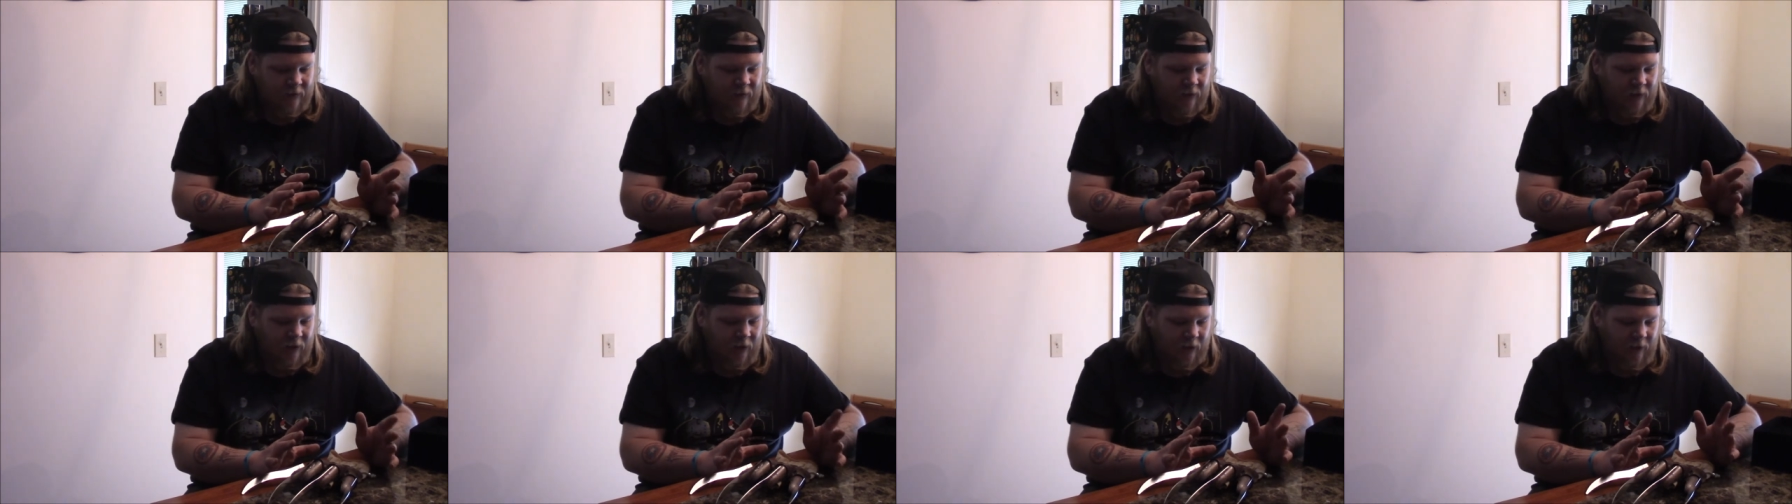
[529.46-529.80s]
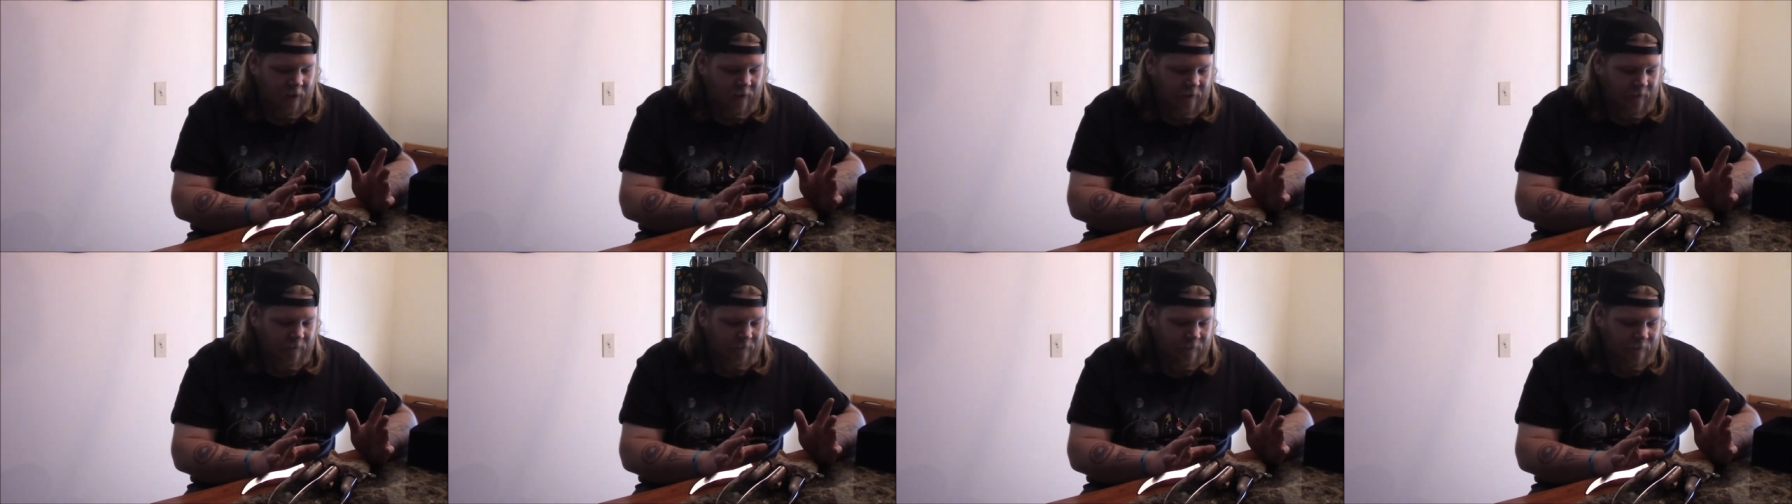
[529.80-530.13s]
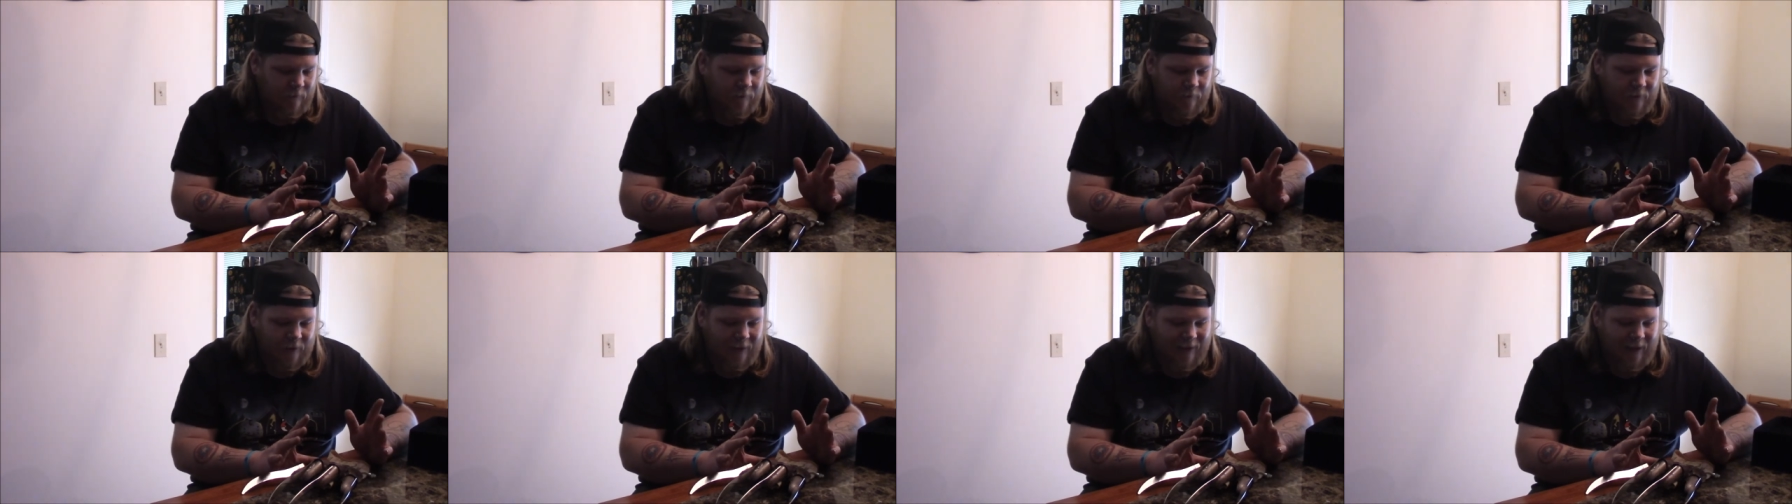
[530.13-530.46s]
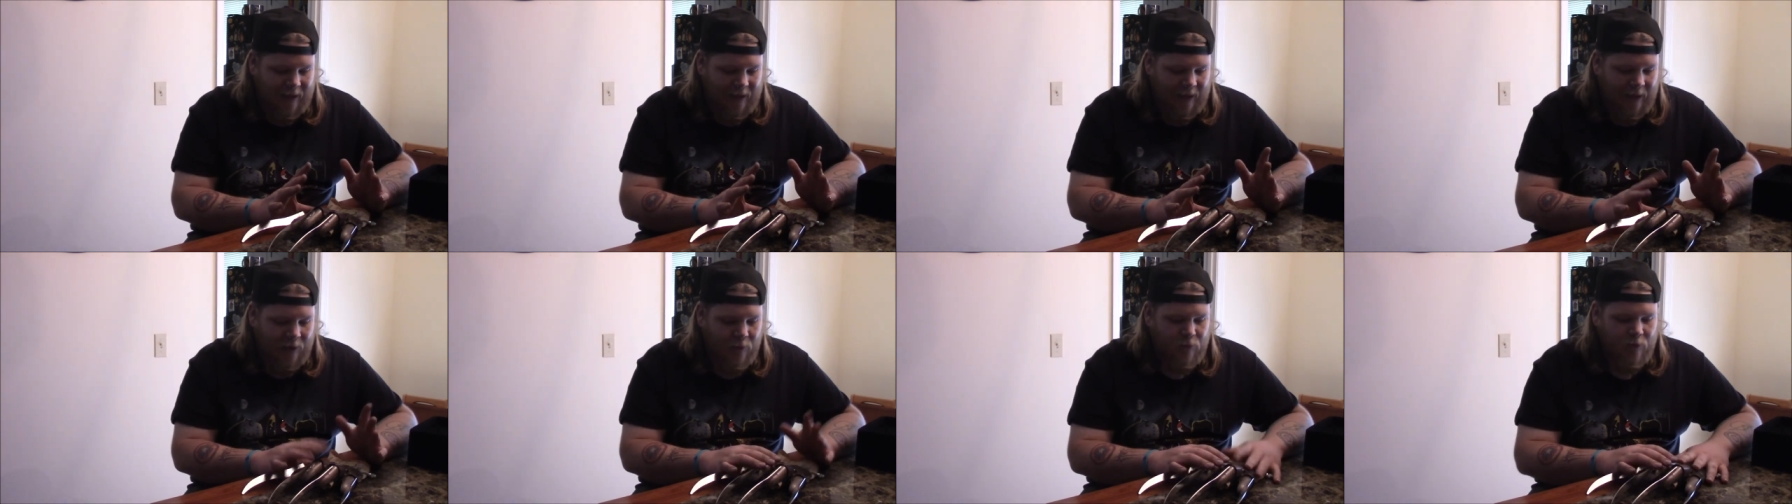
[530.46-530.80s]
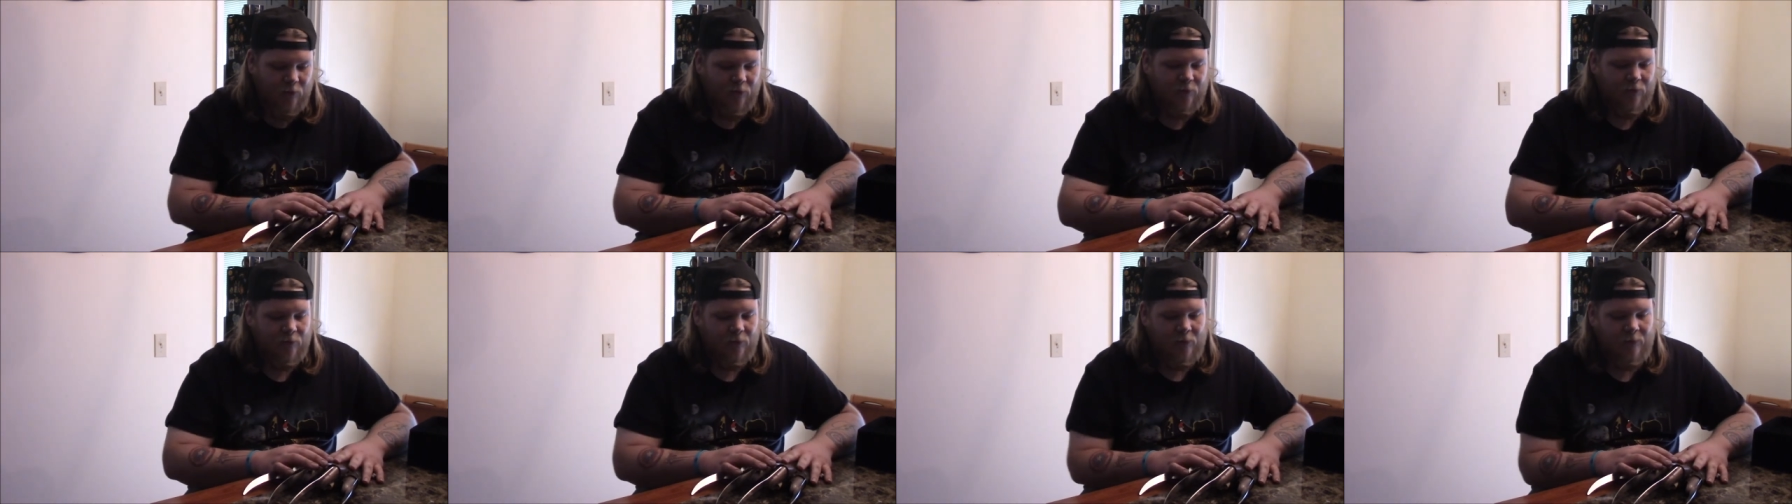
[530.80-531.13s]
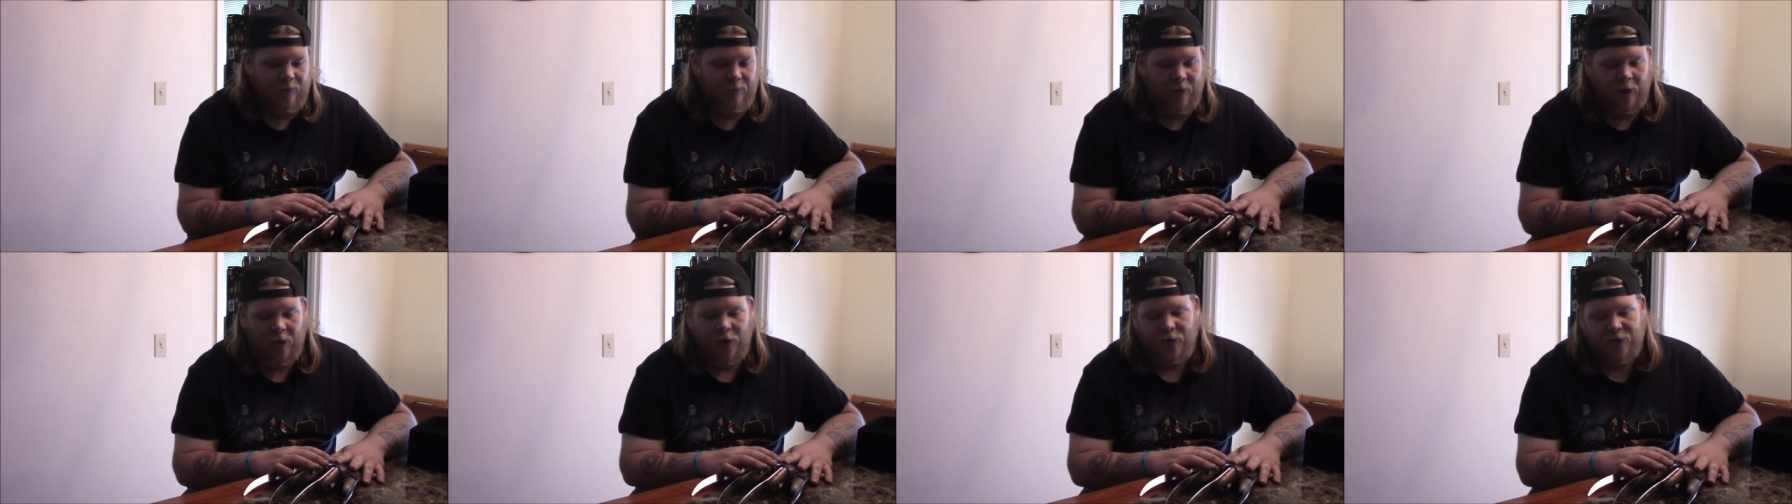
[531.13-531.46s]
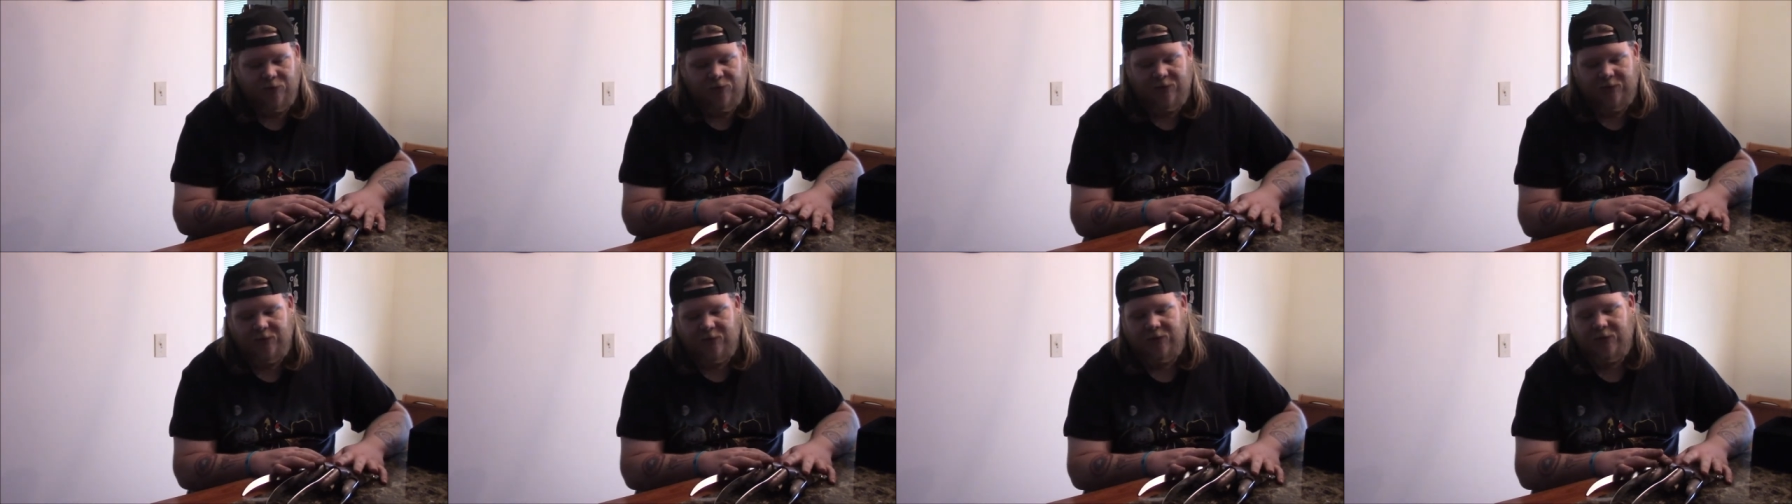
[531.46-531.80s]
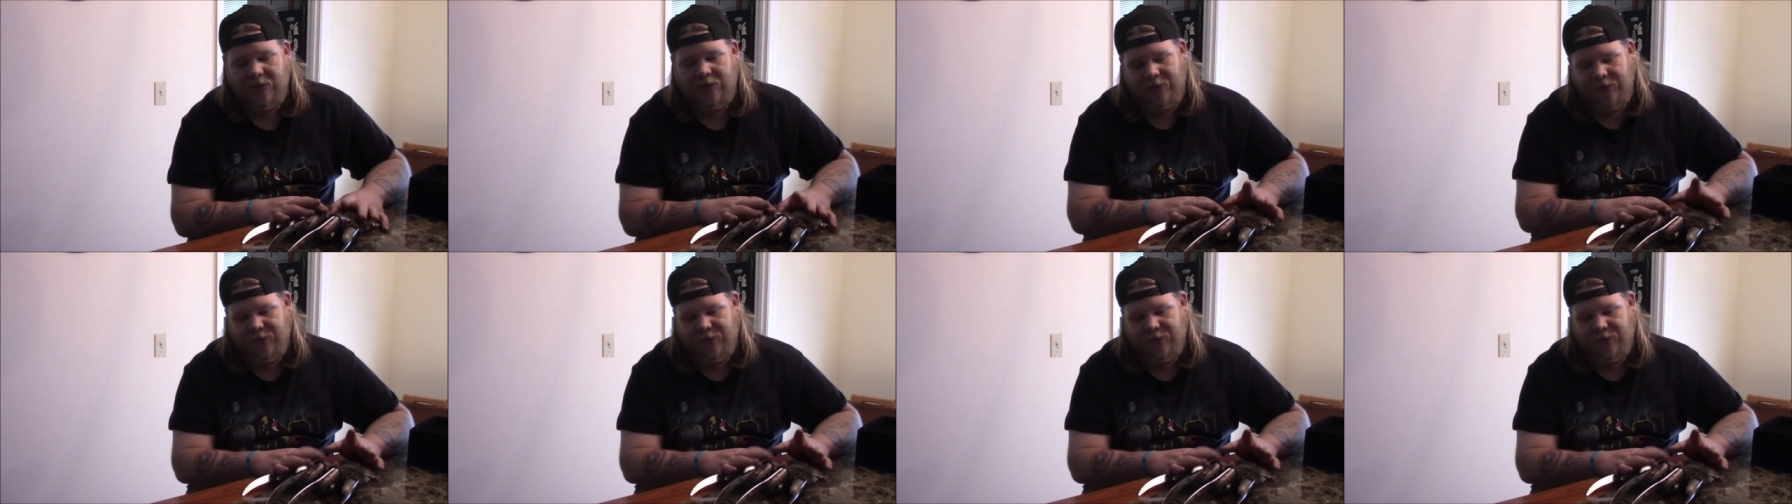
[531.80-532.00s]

um, I will post